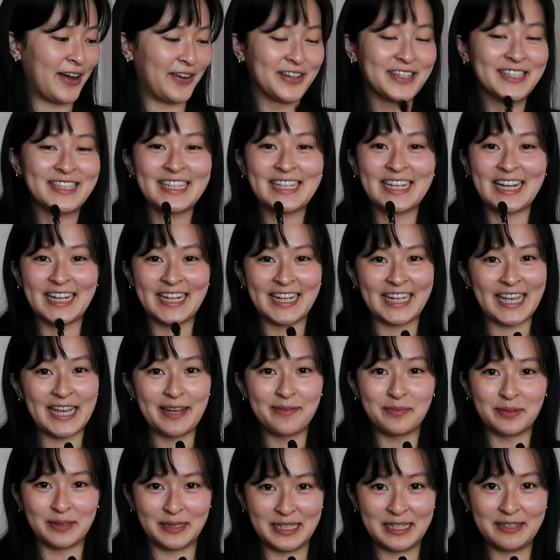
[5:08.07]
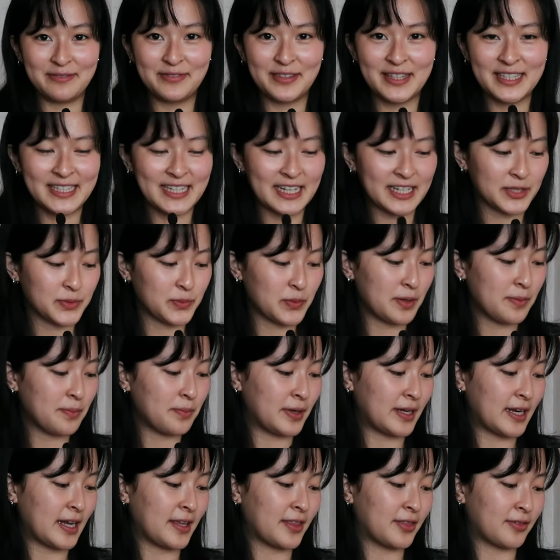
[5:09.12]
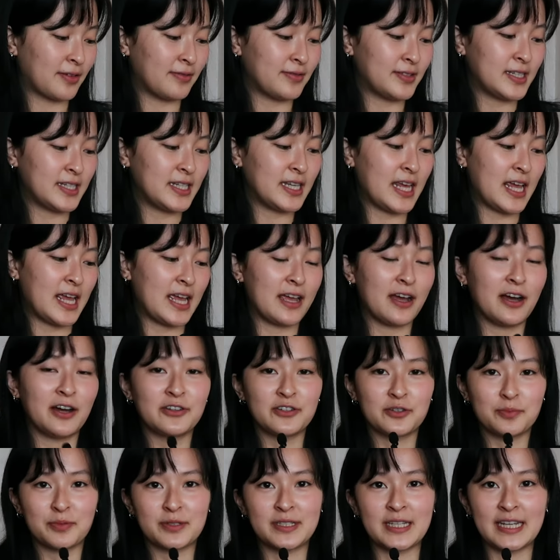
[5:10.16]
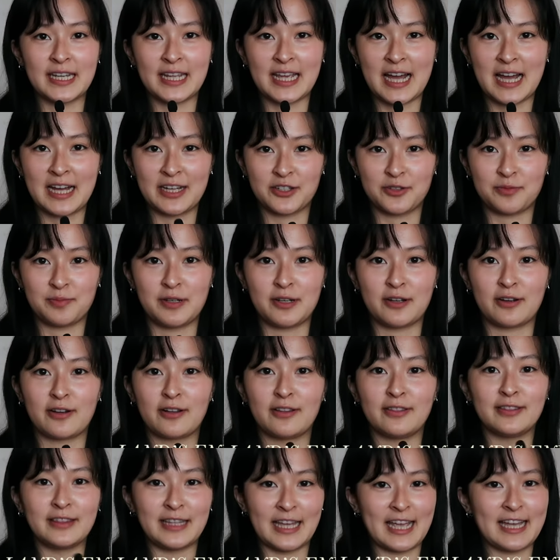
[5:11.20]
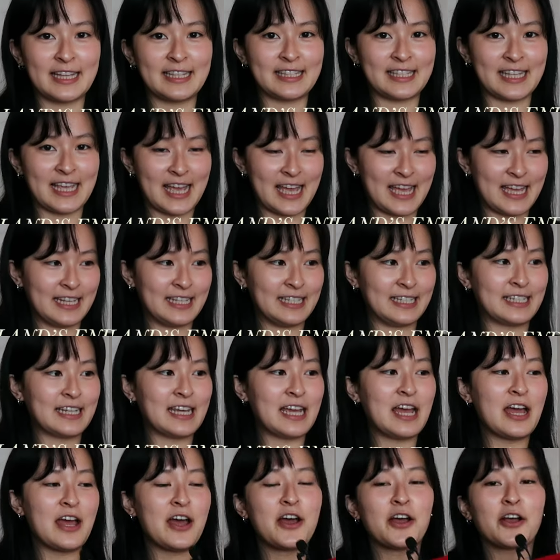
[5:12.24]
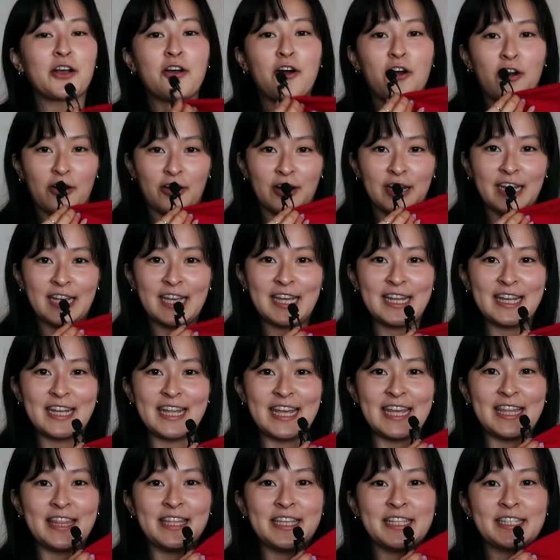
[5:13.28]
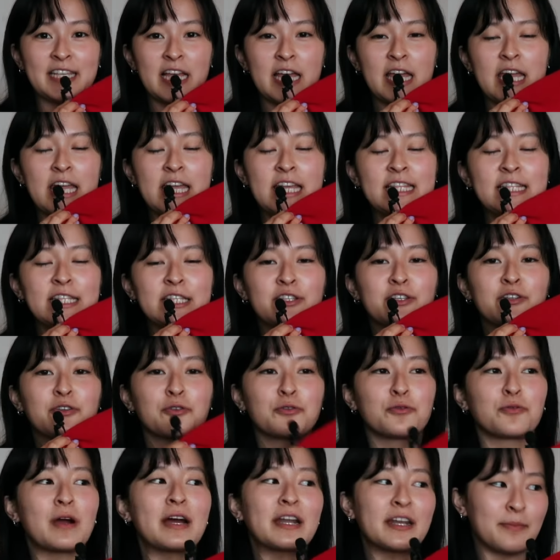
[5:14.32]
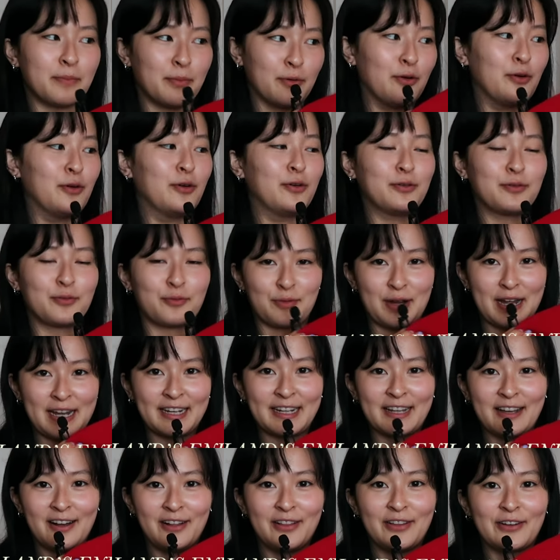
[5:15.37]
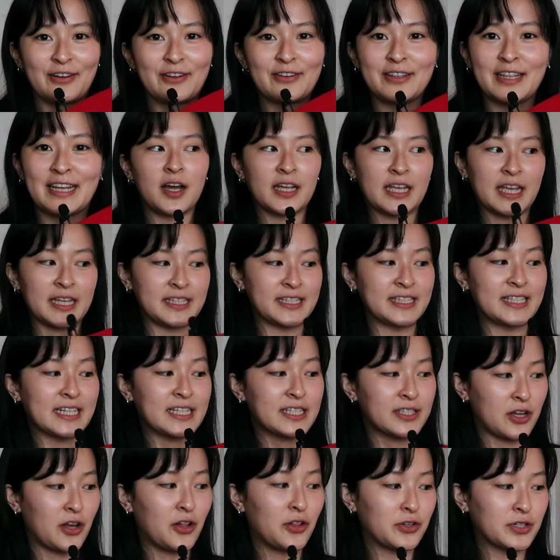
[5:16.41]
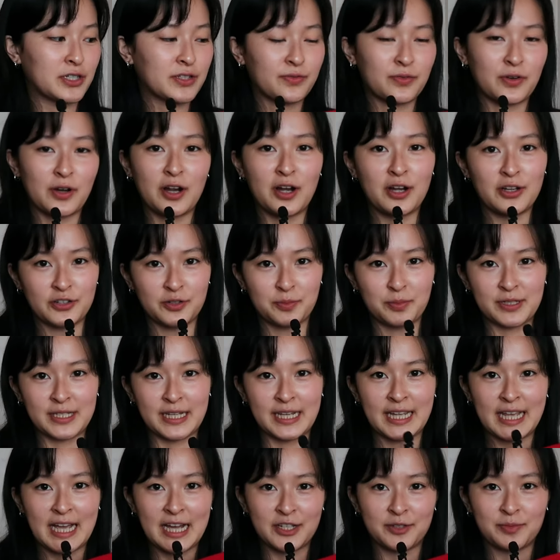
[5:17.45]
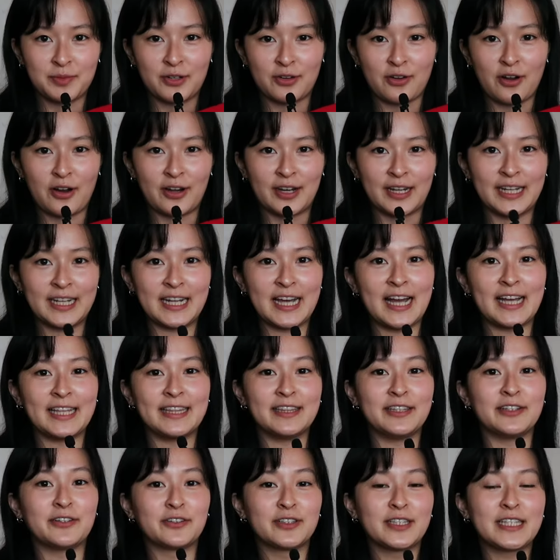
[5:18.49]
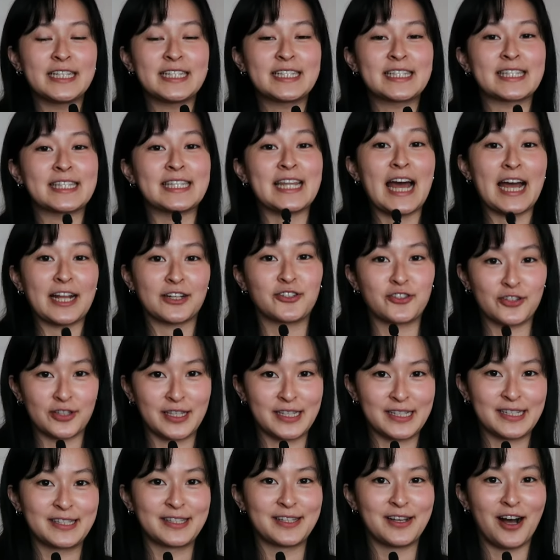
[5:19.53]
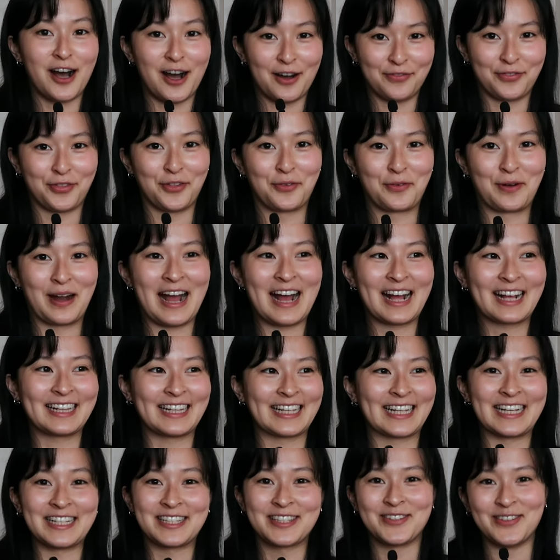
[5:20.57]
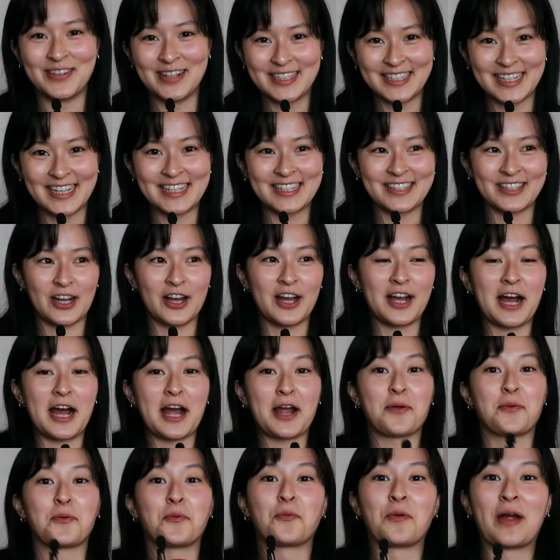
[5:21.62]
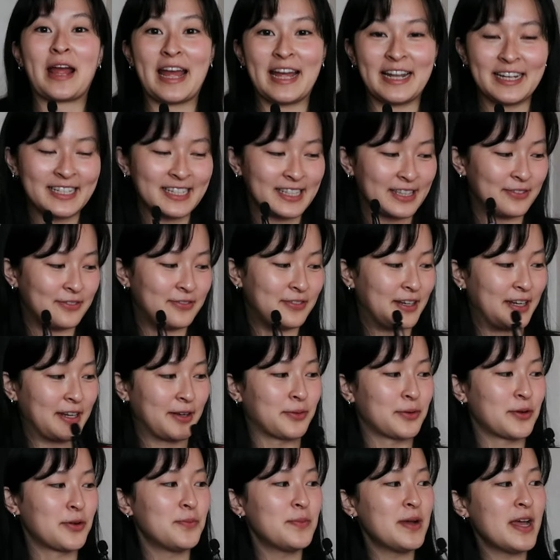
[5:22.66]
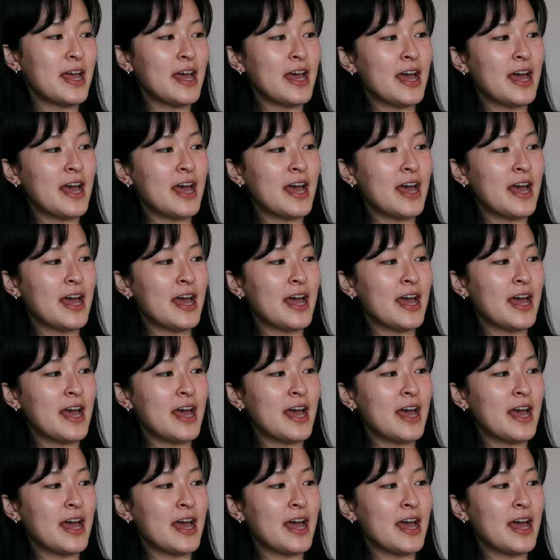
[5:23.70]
honestly kind of can't believe this next one, but I thrifted a 100% cashmere Land's End cardigan in this incredible red color. Again, $6 for a 100% cashmere cardigan. I literally snatched this off the rack. Like as soon as I saw it, I ran to the fitting room,